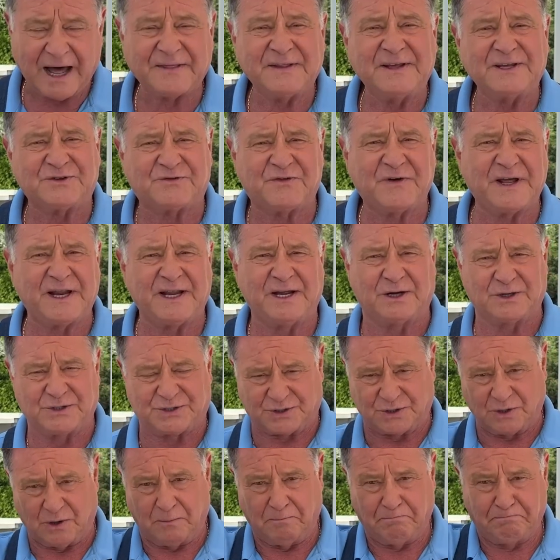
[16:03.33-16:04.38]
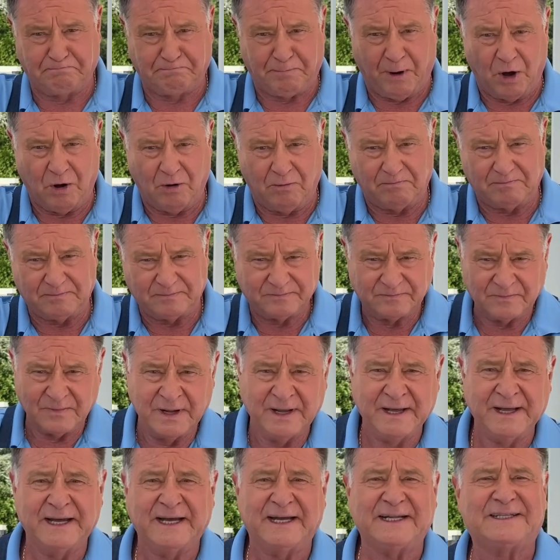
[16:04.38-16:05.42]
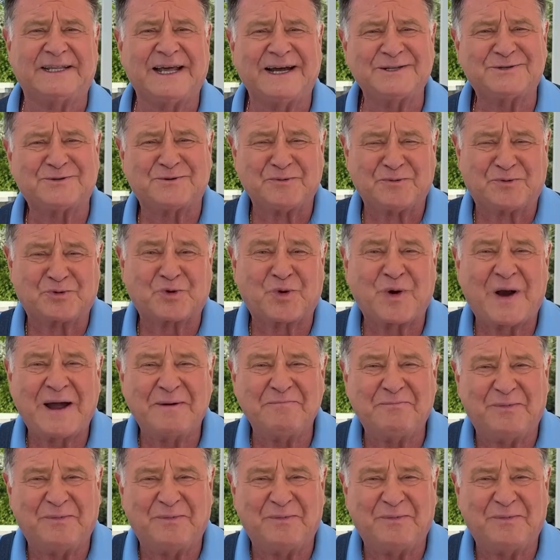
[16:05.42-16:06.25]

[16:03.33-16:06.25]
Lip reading: these videos. So, boom, hit that subscribe